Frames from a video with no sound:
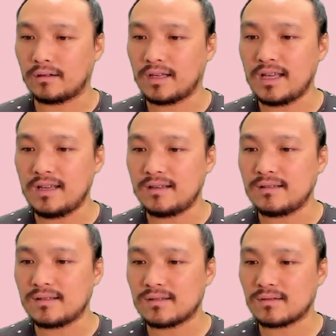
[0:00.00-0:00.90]
keys,
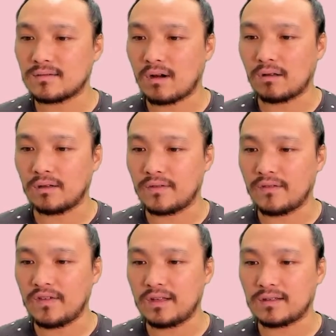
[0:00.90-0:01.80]
all of the
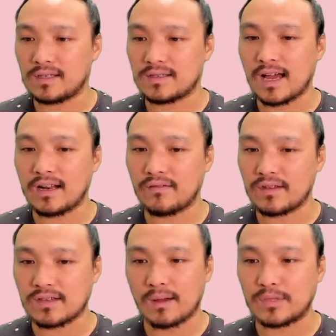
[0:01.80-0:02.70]
fields inside of
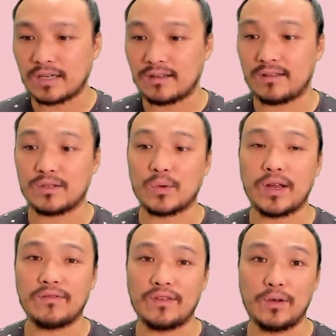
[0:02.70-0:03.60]
this object, and there's quite
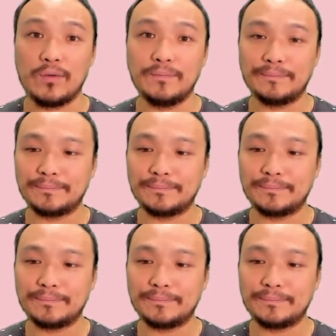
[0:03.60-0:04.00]
a few.